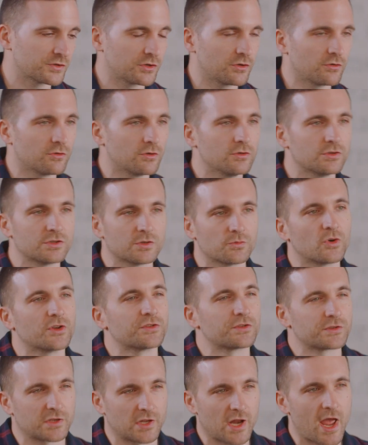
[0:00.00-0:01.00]
and you're using
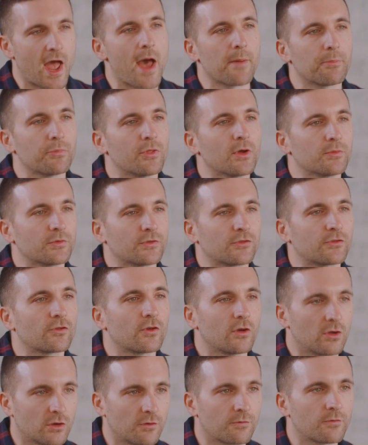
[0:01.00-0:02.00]
just an app that was on